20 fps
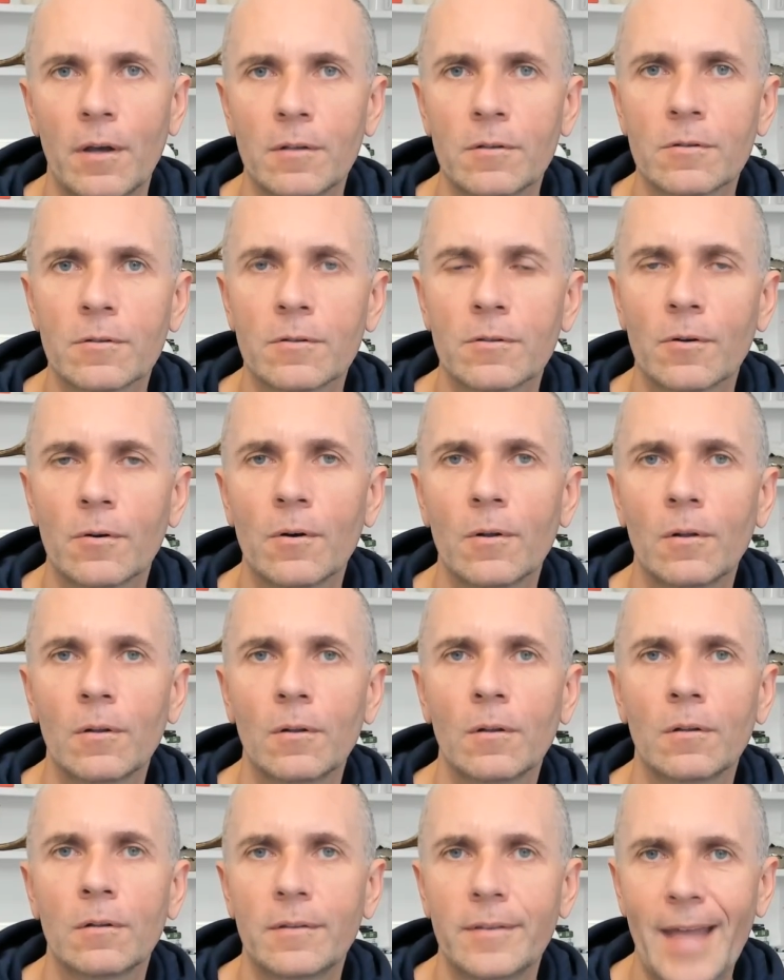
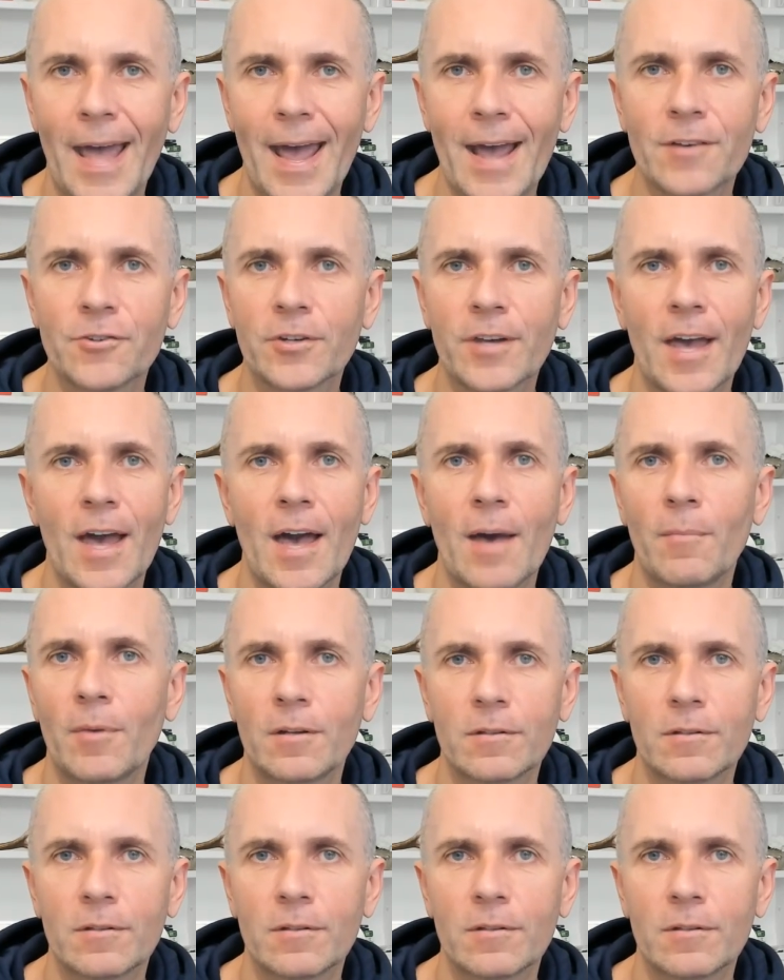install dash cam.